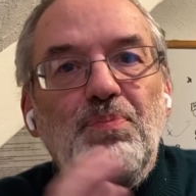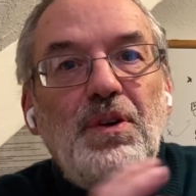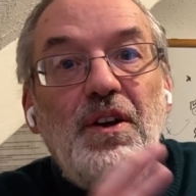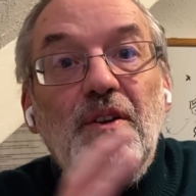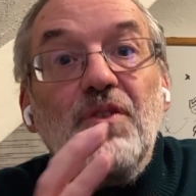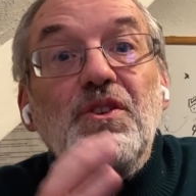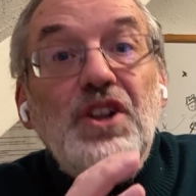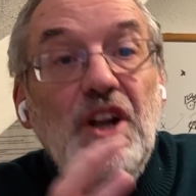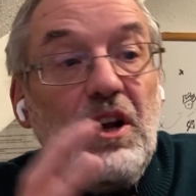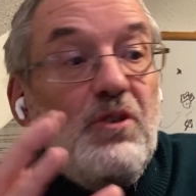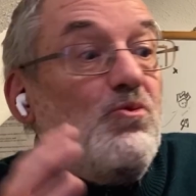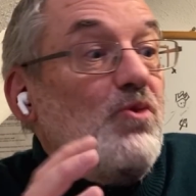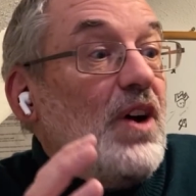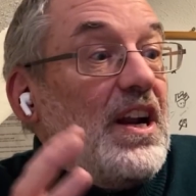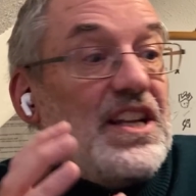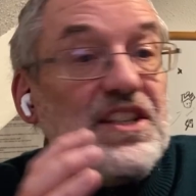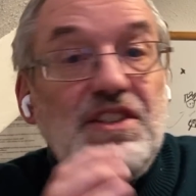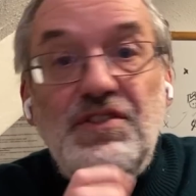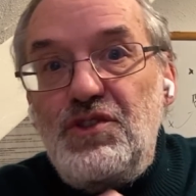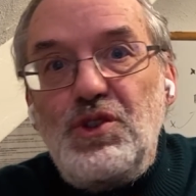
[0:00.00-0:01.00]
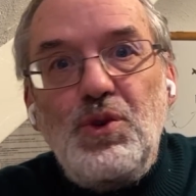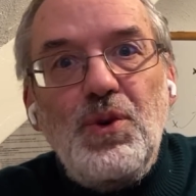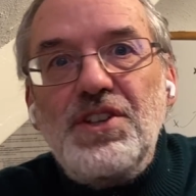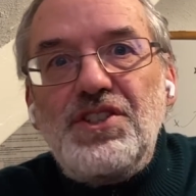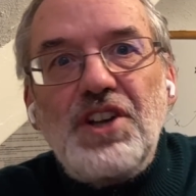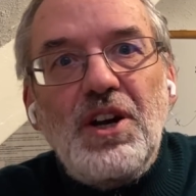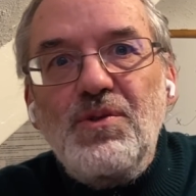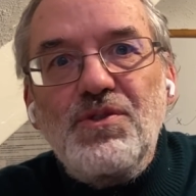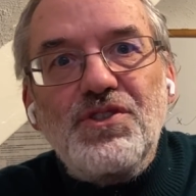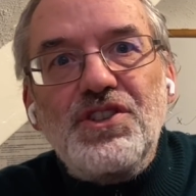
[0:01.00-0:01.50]
But, you know, relative to
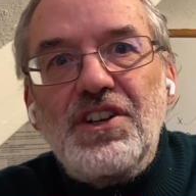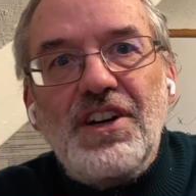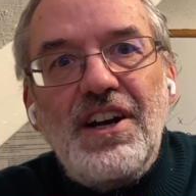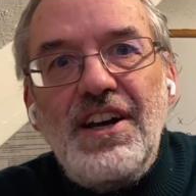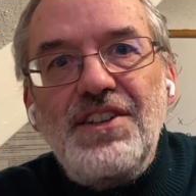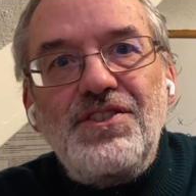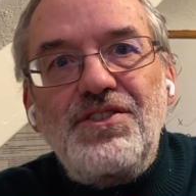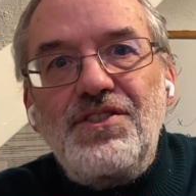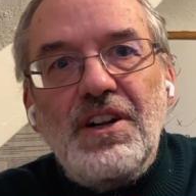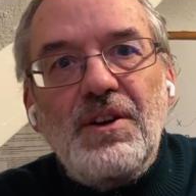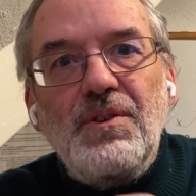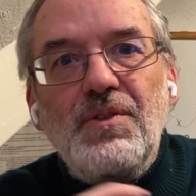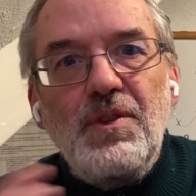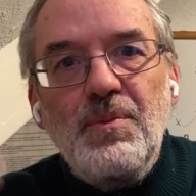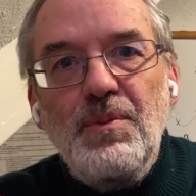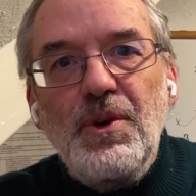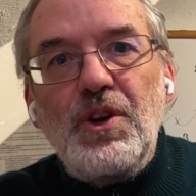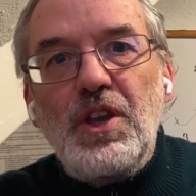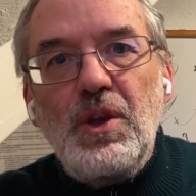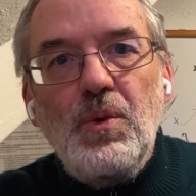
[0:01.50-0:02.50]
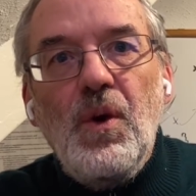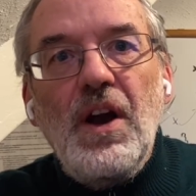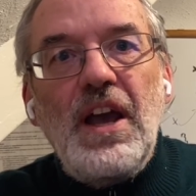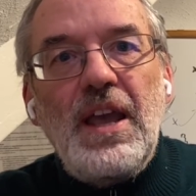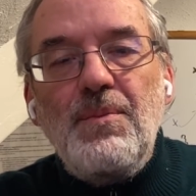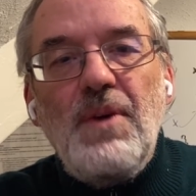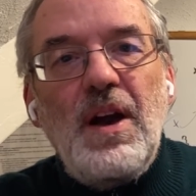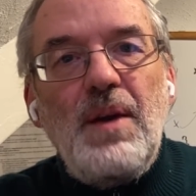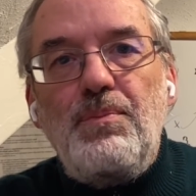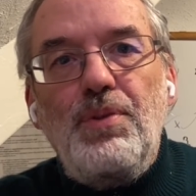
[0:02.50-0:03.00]
its own size, you know, the Milky
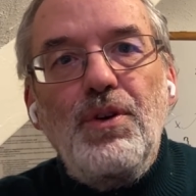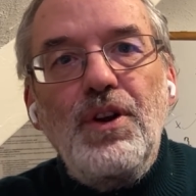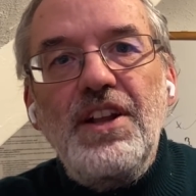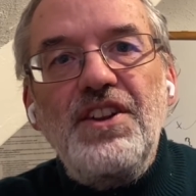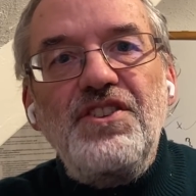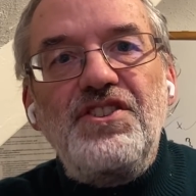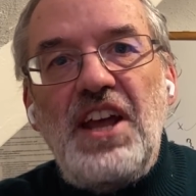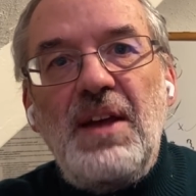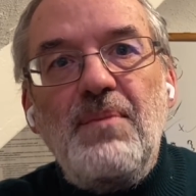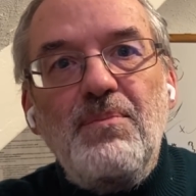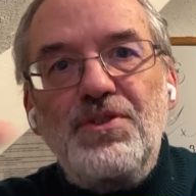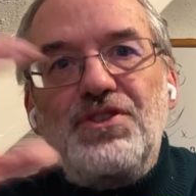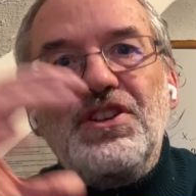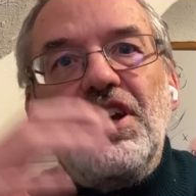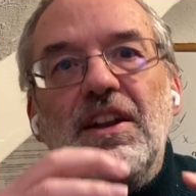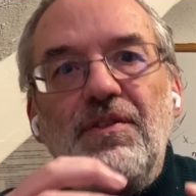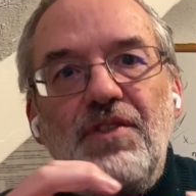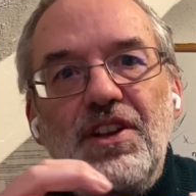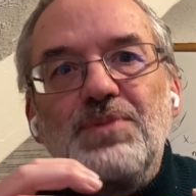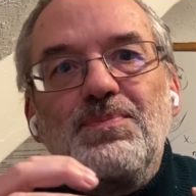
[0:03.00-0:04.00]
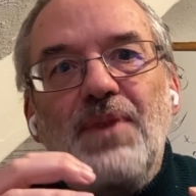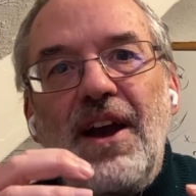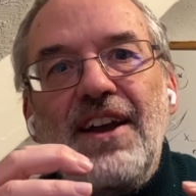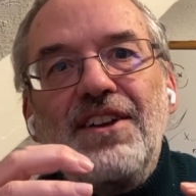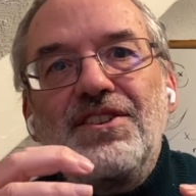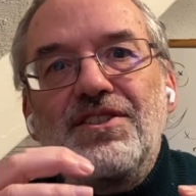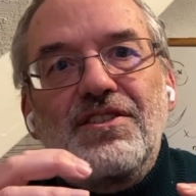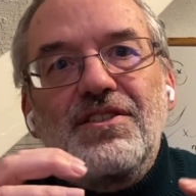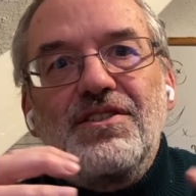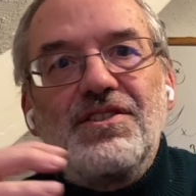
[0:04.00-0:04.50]
Way might pull in 10% of its
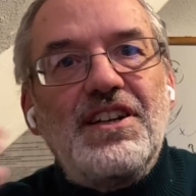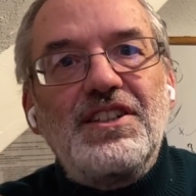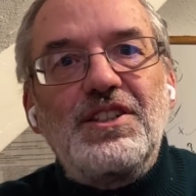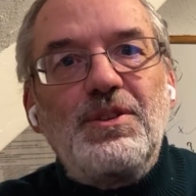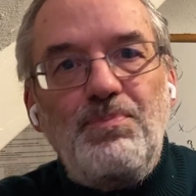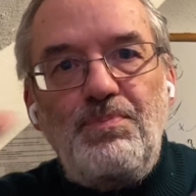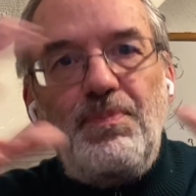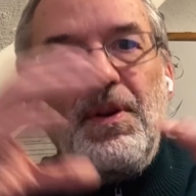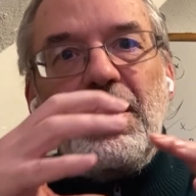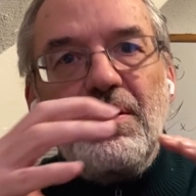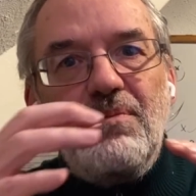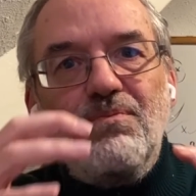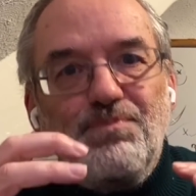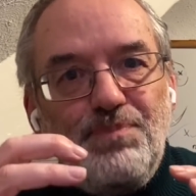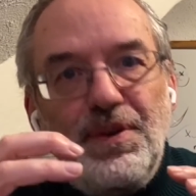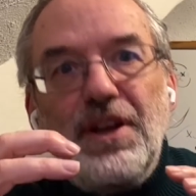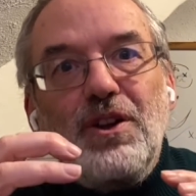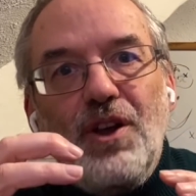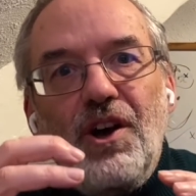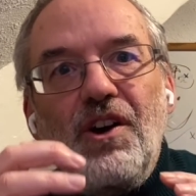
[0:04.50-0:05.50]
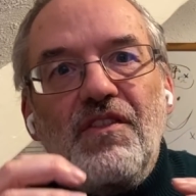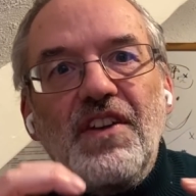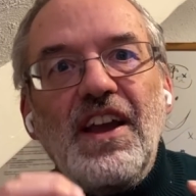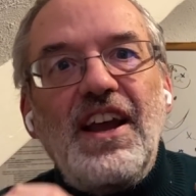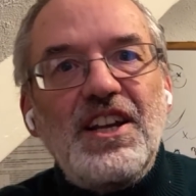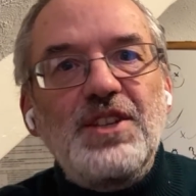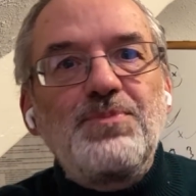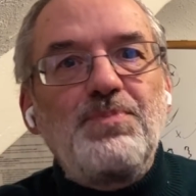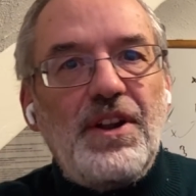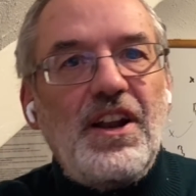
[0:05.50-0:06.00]
mass because that's a big, big lot of
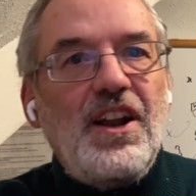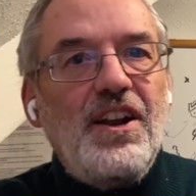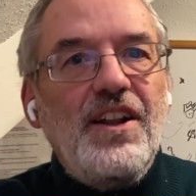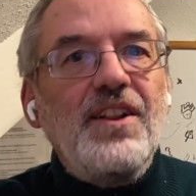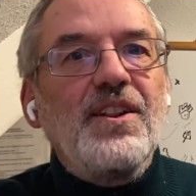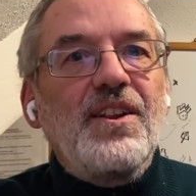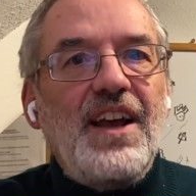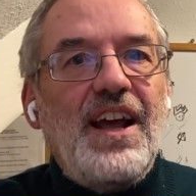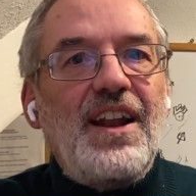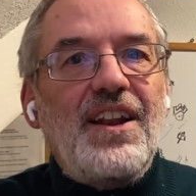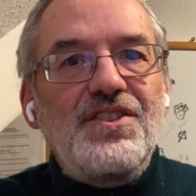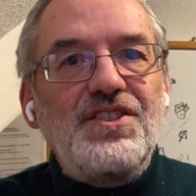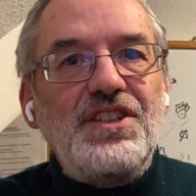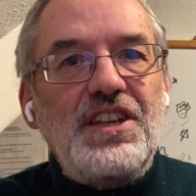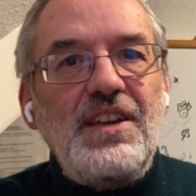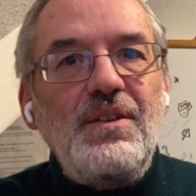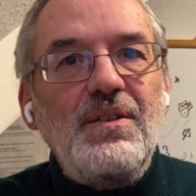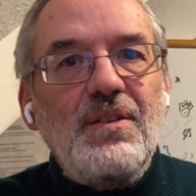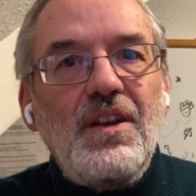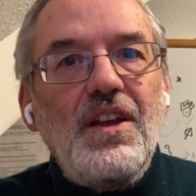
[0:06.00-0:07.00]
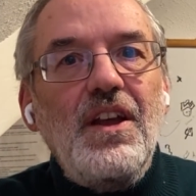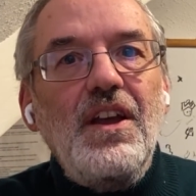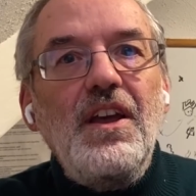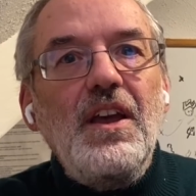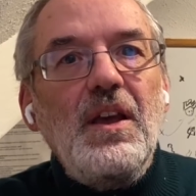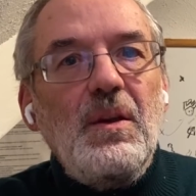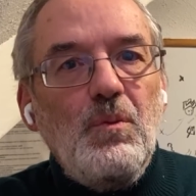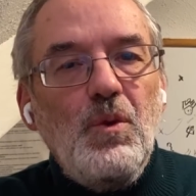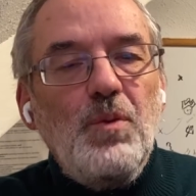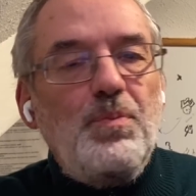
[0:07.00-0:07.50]
gas. But a little galaxy
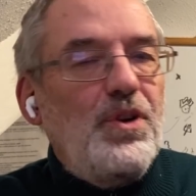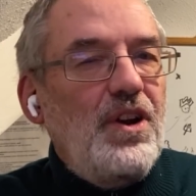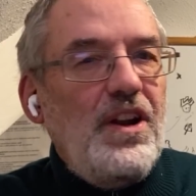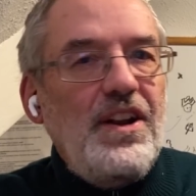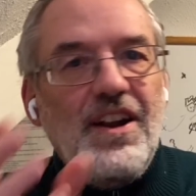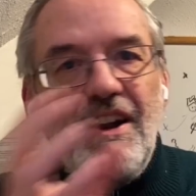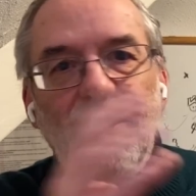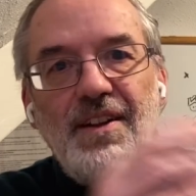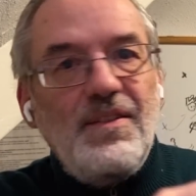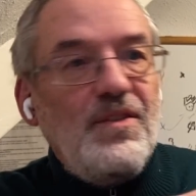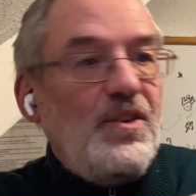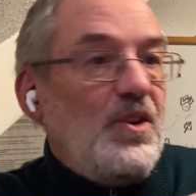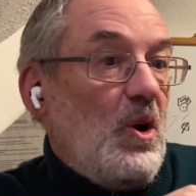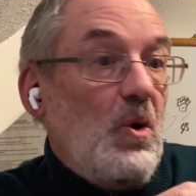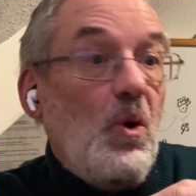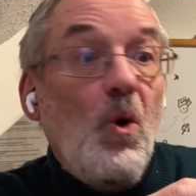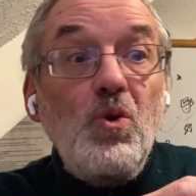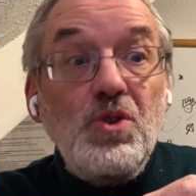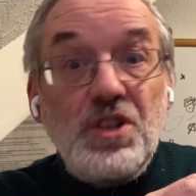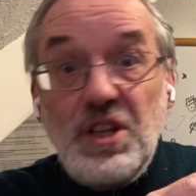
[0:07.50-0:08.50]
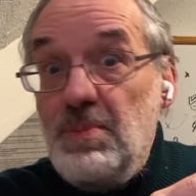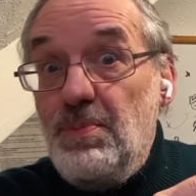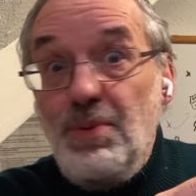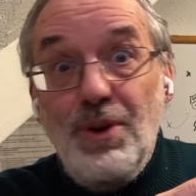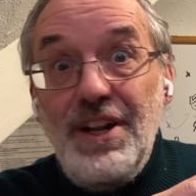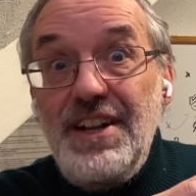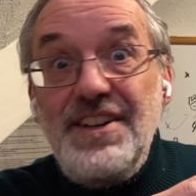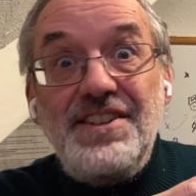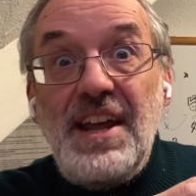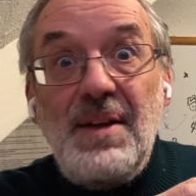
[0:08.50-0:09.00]
will pull in, you know, also
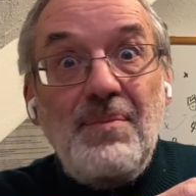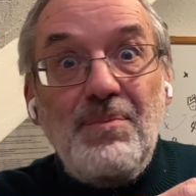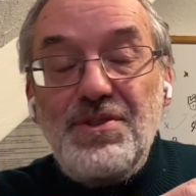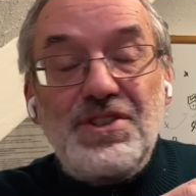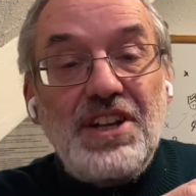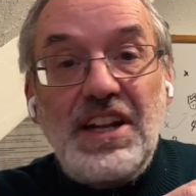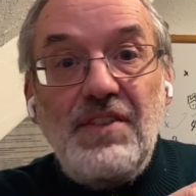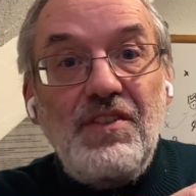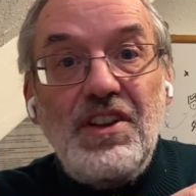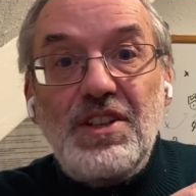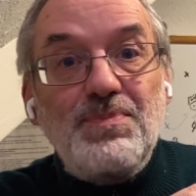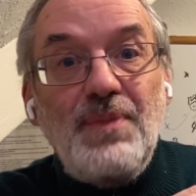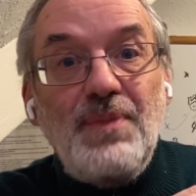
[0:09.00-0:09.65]
pull in 10% of its